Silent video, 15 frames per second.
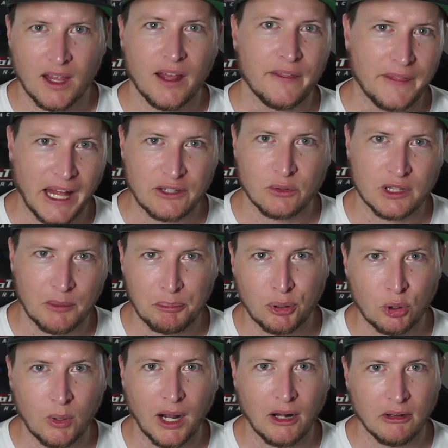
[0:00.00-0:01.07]
That's what the
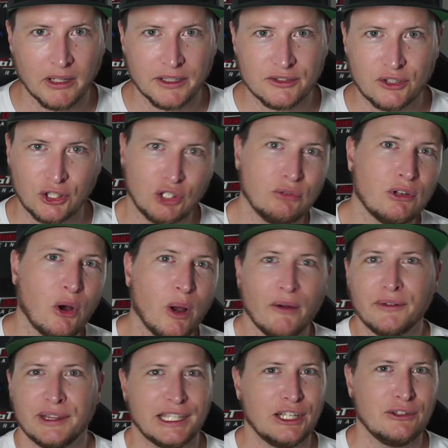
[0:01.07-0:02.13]
Pual is. So you know
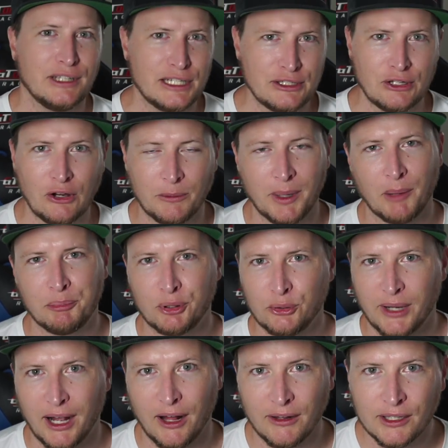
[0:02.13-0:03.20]
everything you need to know about
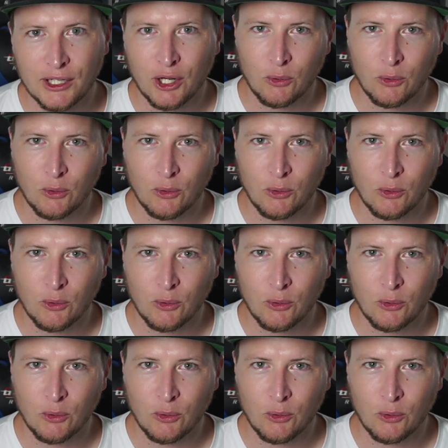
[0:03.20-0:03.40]
Pual